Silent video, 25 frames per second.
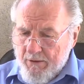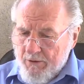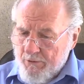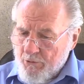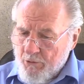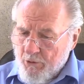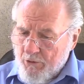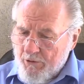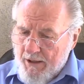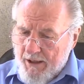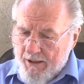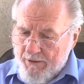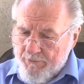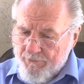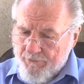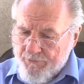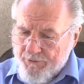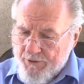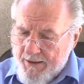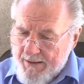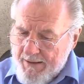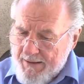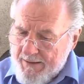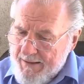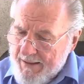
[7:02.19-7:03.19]
nor have
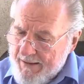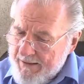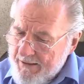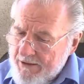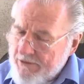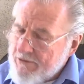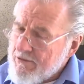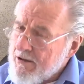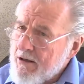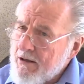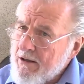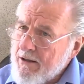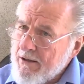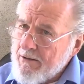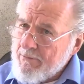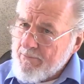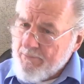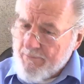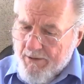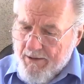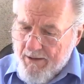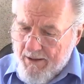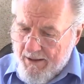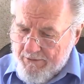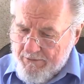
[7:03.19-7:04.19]
they at any time
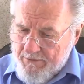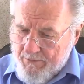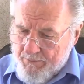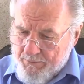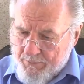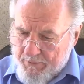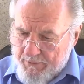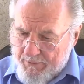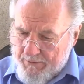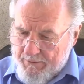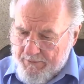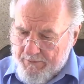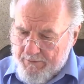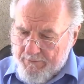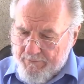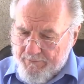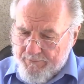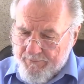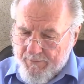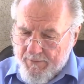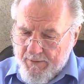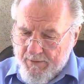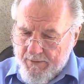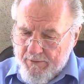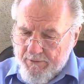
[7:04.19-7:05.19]
contemplated
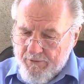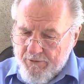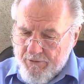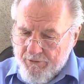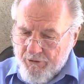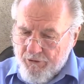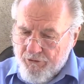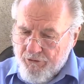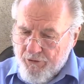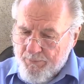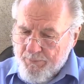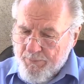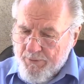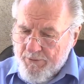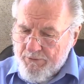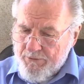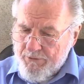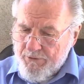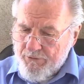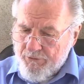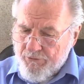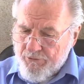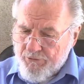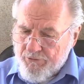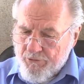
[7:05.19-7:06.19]
the
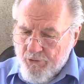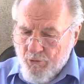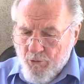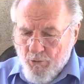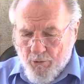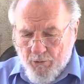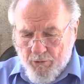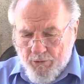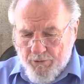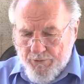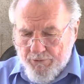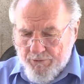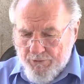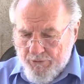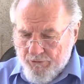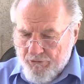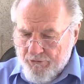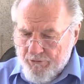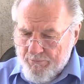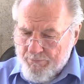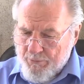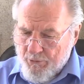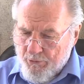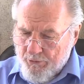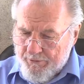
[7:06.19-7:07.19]
disappearance or the
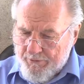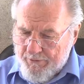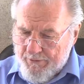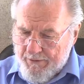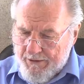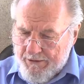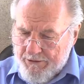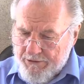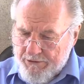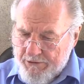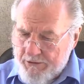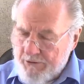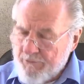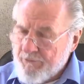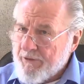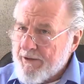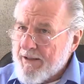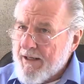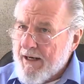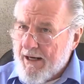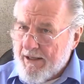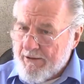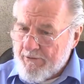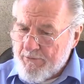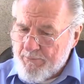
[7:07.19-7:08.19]
subordination of
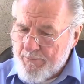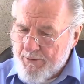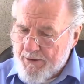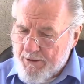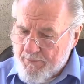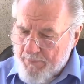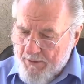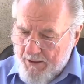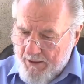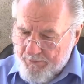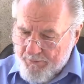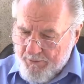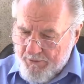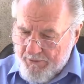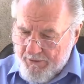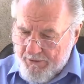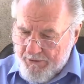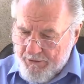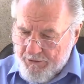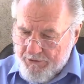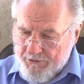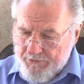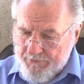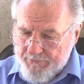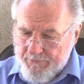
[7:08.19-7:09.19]
the Arabic
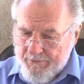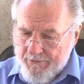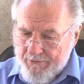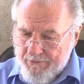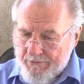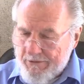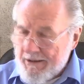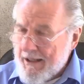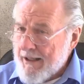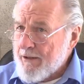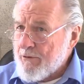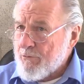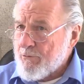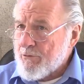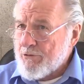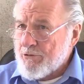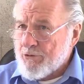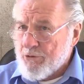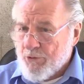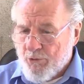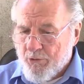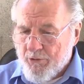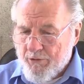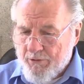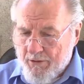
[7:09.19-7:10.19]
population, language,
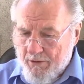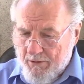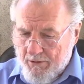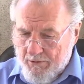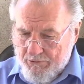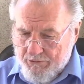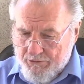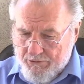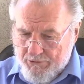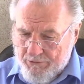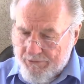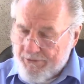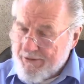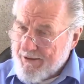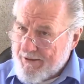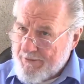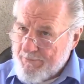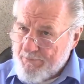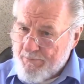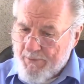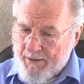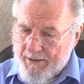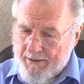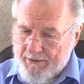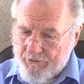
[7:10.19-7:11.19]
or culture
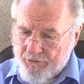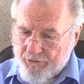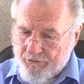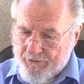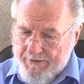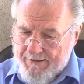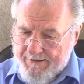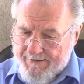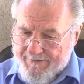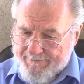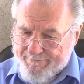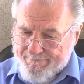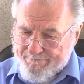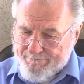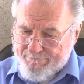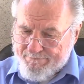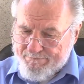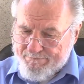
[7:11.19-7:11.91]
in Palestine.